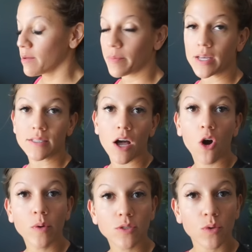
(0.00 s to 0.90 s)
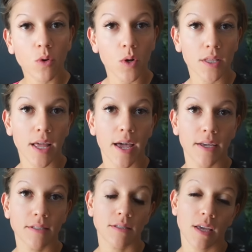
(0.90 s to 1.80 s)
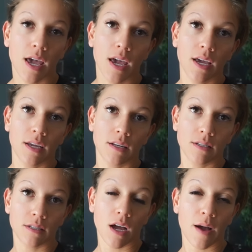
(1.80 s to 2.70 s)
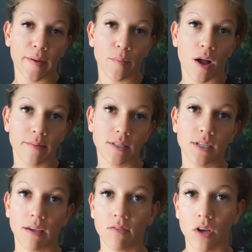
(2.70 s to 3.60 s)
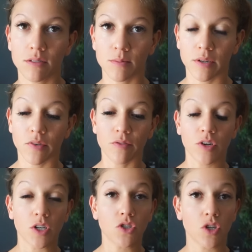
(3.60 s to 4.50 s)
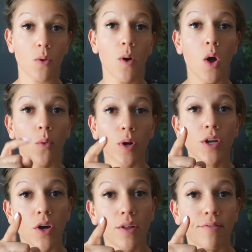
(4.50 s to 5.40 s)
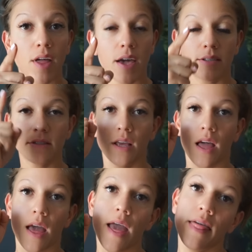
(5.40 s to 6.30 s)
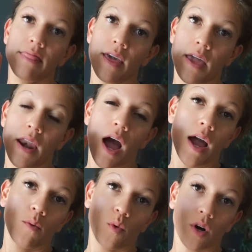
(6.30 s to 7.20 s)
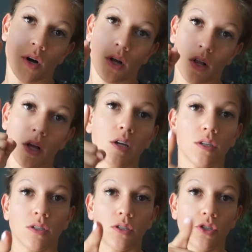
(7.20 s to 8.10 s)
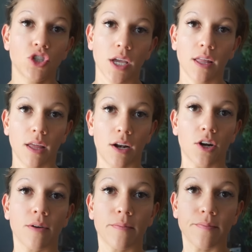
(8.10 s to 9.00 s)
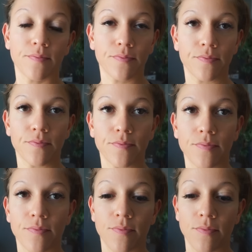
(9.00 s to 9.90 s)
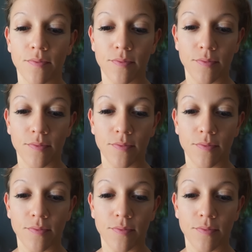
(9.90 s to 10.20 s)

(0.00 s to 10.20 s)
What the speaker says: Because I always record legs, and I promised to give y'all some different footage. So we're gonna go lift legs, and then I will check in here.